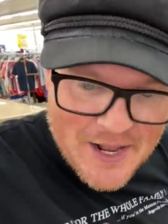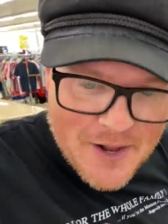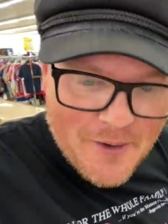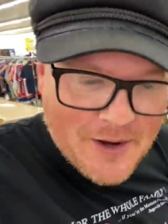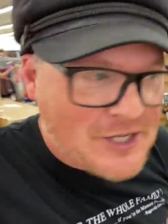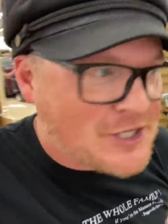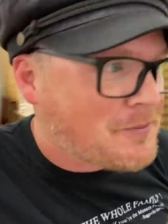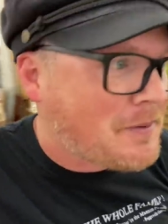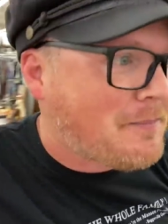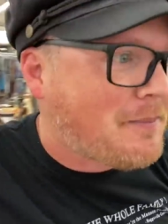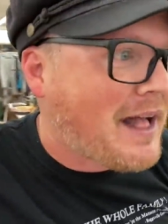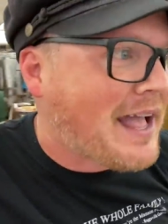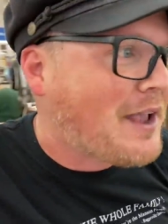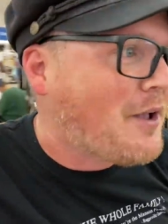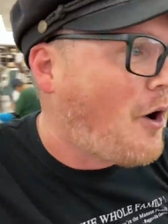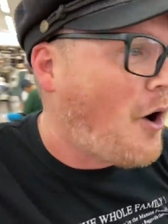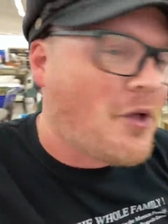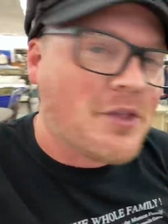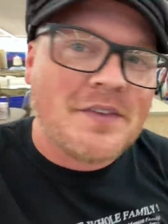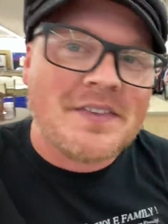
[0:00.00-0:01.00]
I should be
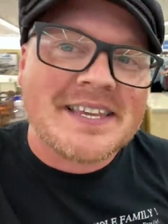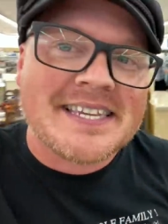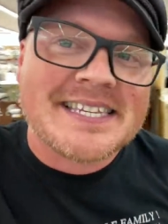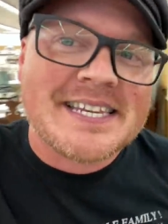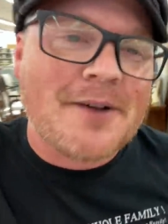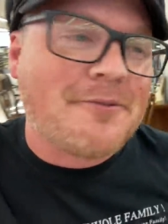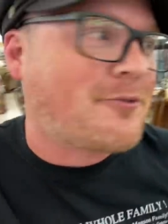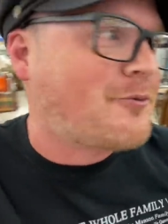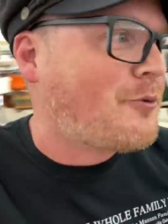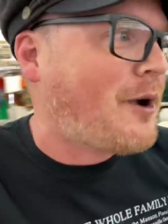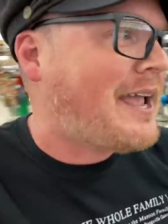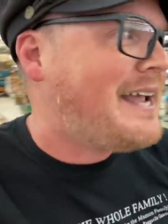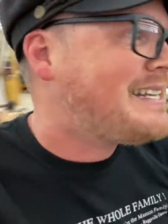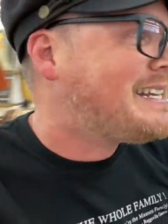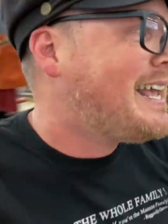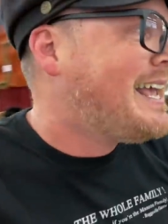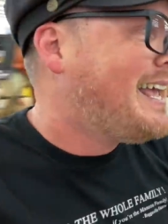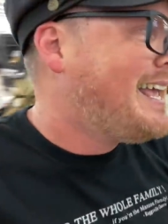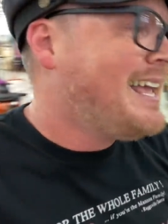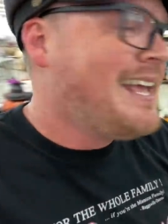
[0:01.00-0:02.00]
buying all of this stuff,
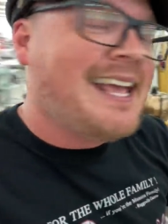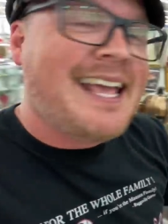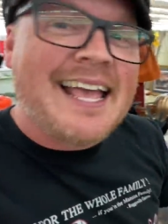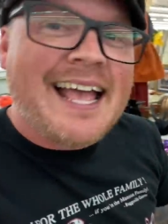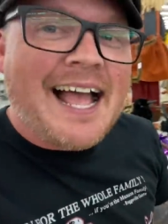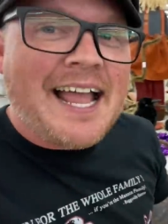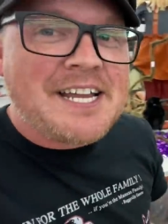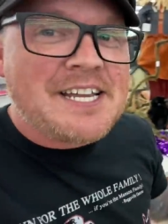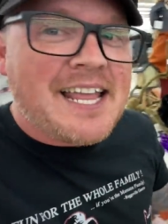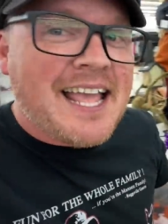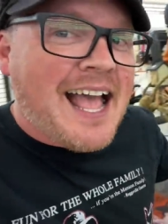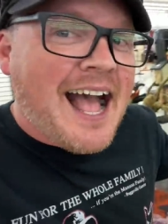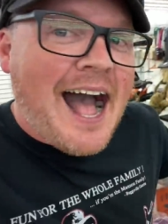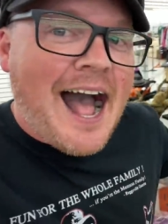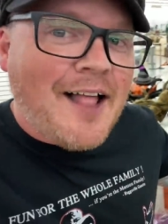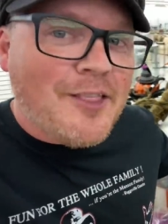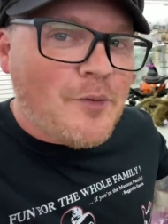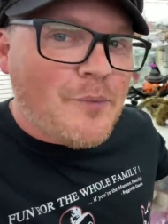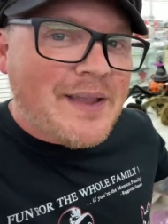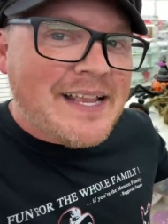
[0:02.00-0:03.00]
right?
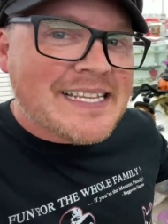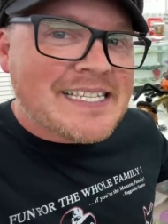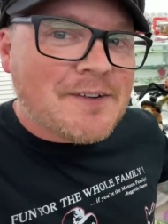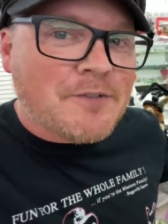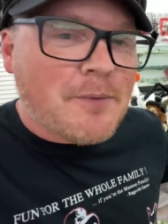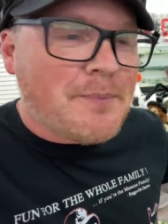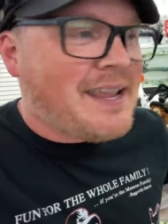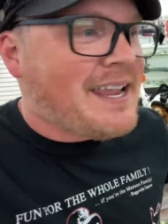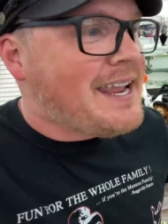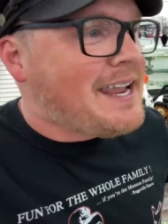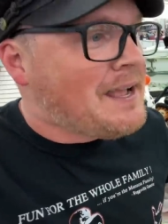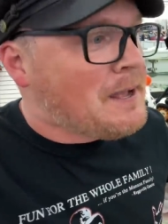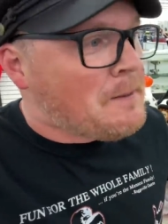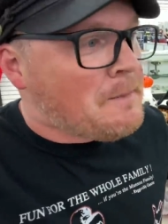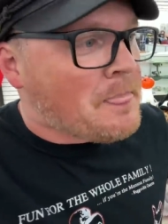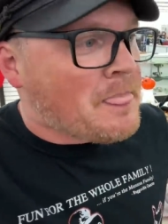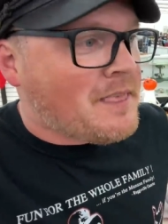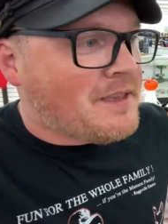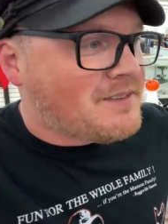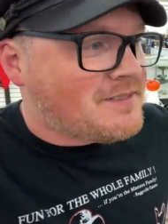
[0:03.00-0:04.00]
Halloween stuff for me
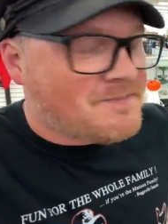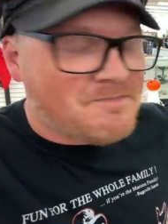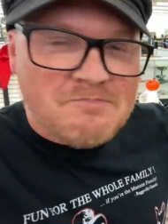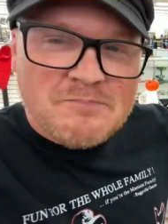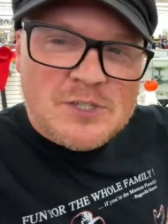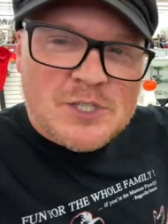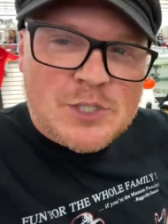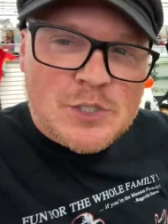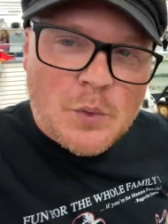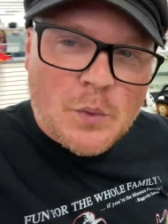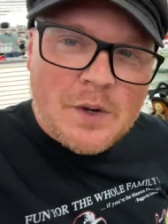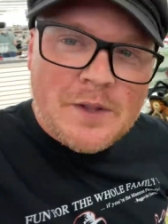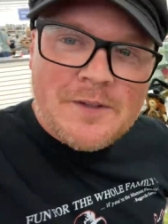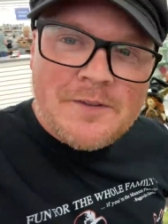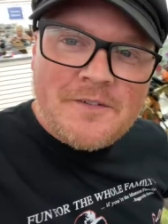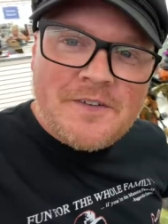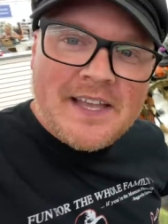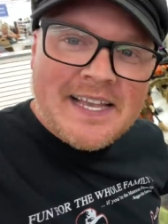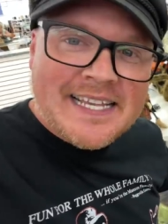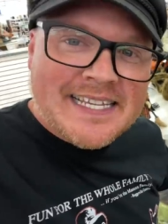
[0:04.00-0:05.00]
sort
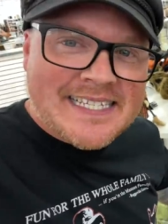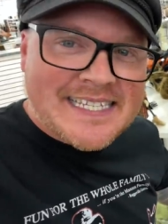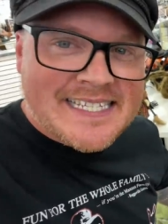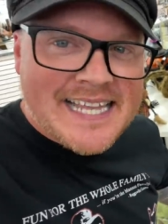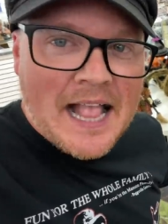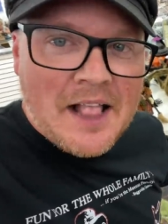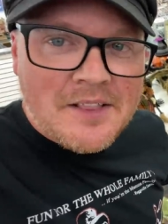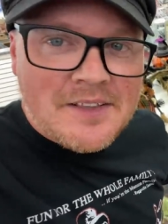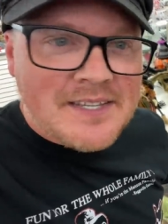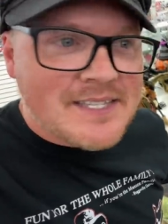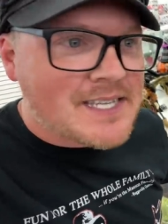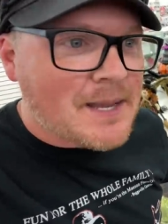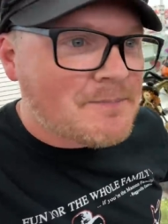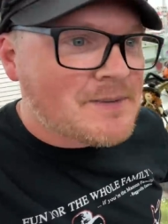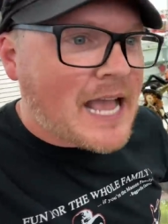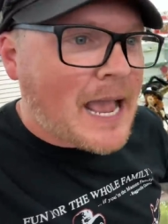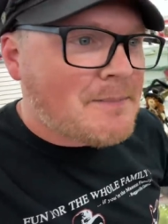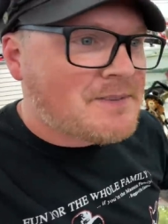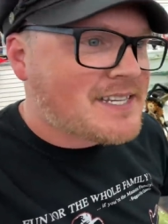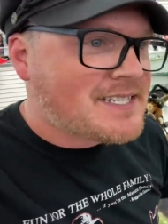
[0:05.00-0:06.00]
of sells.
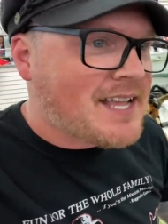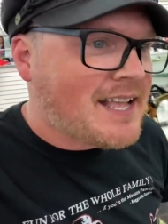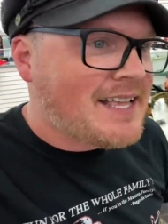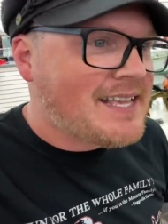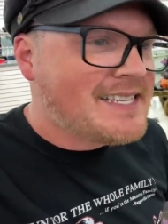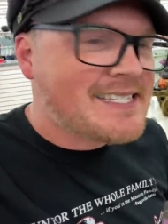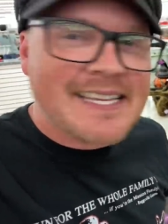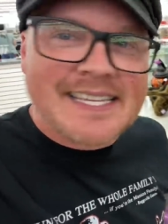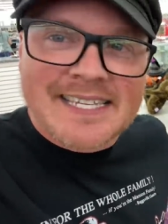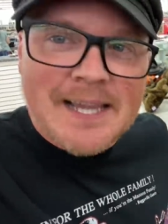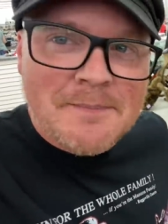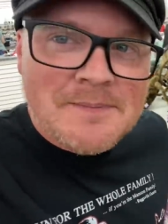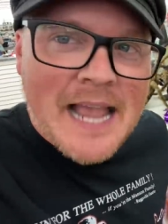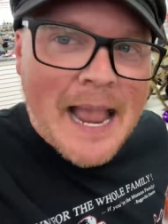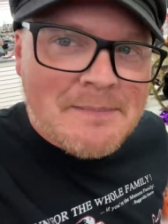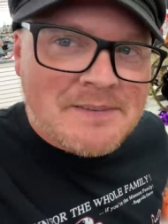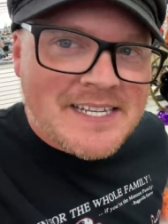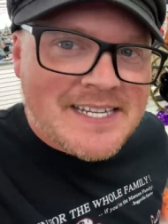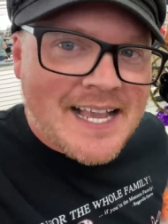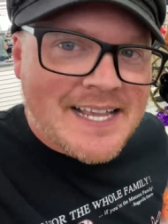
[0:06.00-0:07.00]
Sometimes it does,
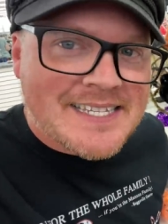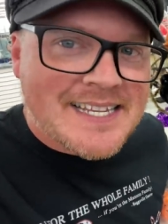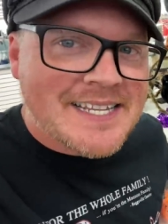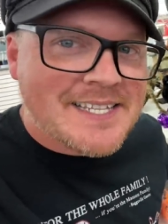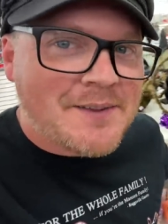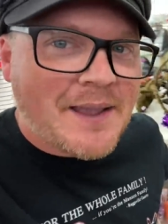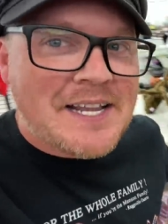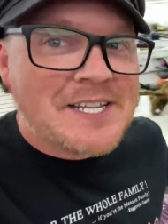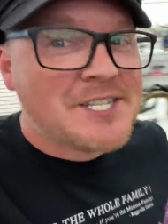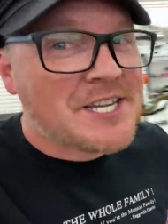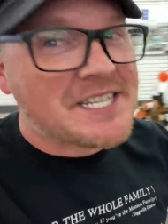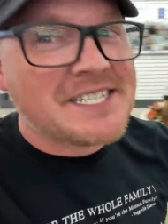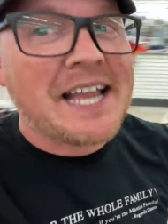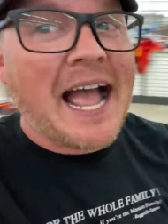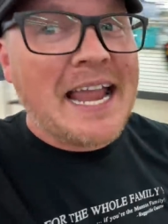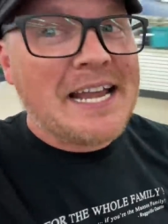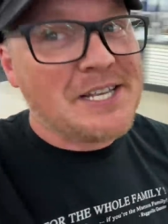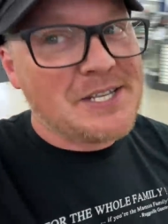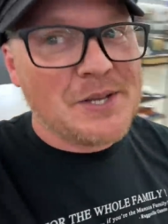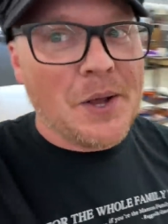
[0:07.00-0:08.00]
sometimes it doesn't. So
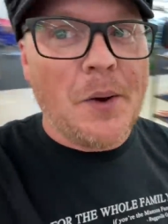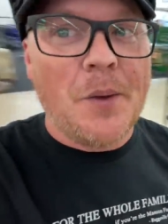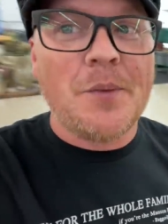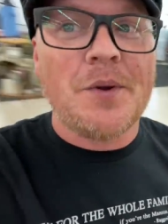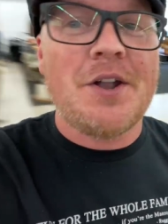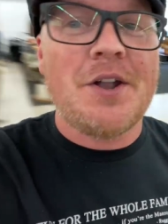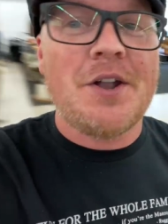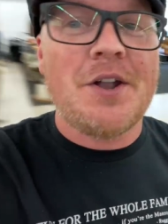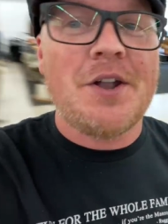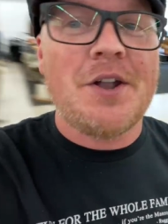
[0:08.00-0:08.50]
I don't